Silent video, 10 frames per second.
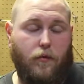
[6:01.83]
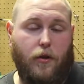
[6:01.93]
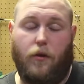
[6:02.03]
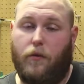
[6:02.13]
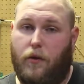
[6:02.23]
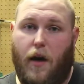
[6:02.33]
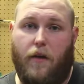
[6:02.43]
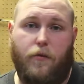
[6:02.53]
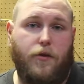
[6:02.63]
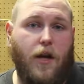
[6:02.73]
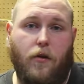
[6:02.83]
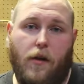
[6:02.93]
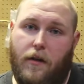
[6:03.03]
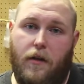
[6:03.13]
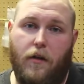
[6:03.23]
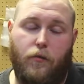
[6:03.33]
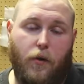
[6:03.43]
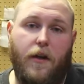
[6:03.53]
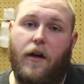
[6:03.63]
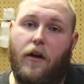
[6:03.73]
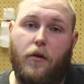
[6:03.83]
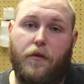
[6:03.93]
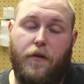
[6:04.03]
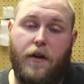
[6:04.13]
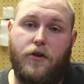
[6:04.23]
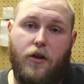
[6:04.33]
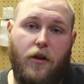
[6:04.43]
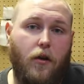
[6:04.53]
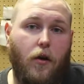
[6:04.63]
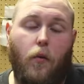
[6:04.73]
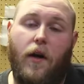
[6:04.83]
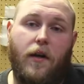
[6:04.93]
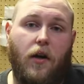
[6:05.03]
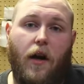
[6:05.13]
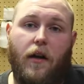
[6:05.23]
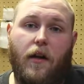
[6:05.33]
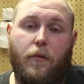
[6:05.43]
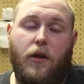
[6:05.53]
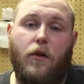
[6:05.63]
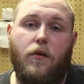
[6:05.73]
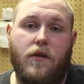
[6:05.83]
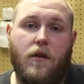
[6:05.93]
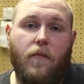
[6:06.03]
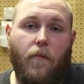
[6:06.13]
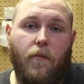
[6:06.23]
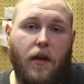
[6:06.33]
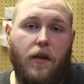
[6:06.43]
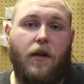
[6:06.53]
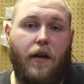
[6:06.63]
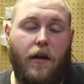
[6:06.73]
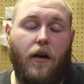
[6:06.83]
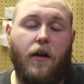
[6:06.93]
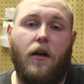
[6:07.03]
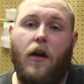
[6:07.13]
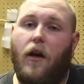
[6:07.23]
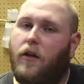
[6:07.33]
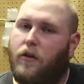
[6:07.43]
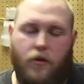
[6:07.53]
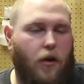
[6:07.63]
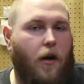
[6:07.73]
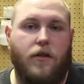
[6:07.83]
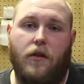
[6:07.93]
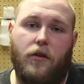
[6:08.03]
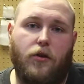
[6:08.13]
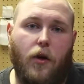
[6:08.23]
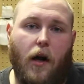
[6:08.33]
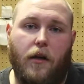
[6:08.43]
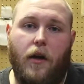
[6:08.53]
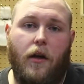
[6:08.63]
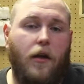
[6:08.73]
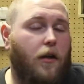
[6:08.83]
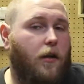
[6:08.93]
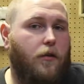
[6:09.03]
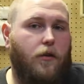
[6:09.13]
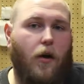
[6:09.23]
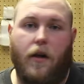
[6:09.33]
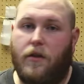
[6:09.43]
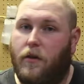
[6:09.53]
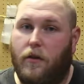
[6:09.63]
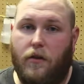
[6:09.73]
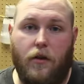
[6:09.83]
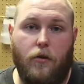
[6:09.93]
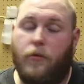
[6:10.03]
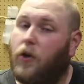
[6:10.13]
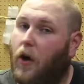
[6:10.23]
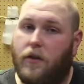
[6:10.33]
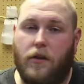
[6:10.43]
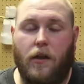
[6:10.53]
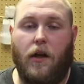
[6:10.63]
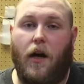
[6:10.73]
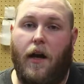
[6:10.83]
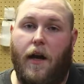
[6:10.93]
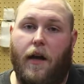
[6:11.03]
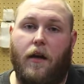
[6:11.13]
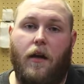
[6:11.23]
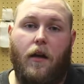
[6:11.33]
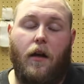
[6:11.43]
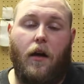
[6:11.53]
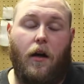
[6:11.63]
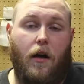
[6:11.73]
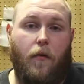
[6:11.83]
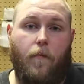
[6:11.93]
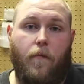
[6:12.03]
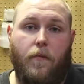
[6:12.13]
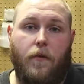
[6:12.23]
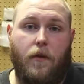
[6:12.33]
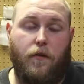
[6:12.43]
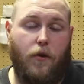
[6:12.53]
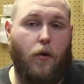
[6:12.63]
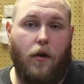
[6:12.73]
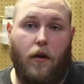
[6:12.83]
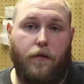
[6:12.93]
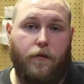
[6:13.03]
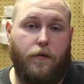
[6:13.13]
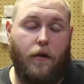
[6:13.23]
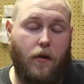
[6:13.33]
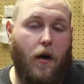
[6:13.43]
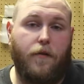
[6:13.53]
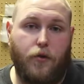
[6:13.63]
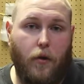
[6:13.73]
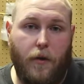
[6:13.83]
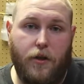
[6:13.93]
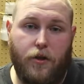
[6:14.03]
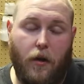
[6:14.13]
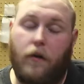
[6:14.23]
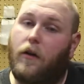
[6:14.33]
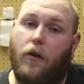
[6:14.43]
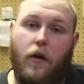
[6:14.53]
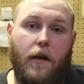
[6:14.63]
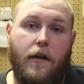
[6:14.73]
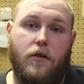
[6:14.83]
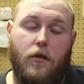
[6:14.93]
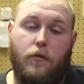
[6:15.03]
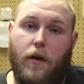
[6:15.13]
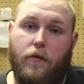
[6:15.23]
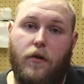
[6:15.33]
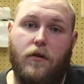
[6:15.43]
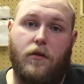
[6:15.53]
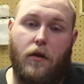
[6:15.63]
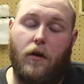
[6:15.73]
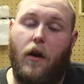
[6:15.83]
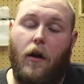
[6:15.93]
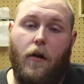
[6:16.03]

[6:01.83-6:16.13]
you know, you have a general idea of where you're gonna go to fish, so you what you're kind of gonna be using in that area. Toss it in the truck, toss it in the tube, toss it in the kayak. If you're going off of an offshore mission on the creeks or the rivers, or